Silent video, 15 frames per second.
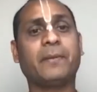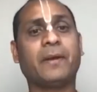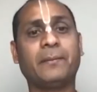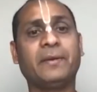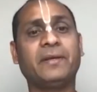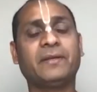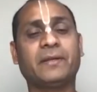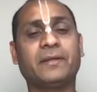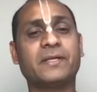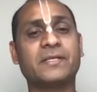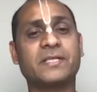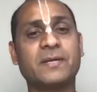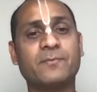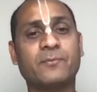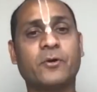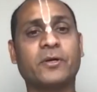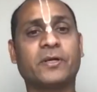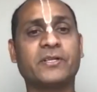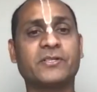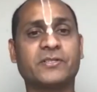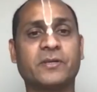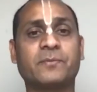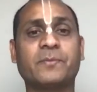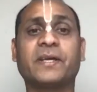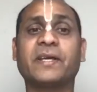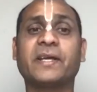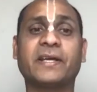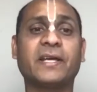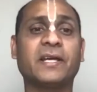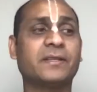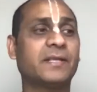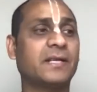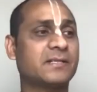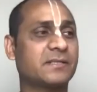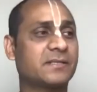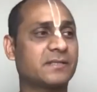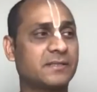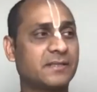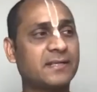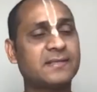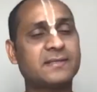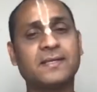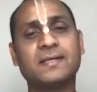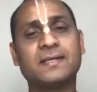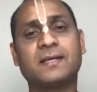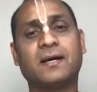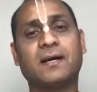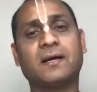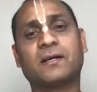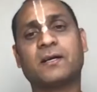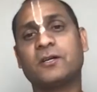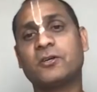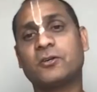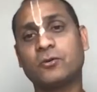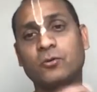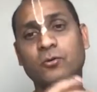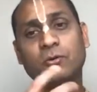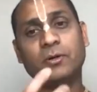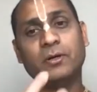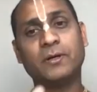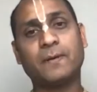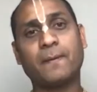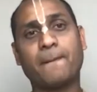I mean, the same point Krishna is making again, that senses are controlled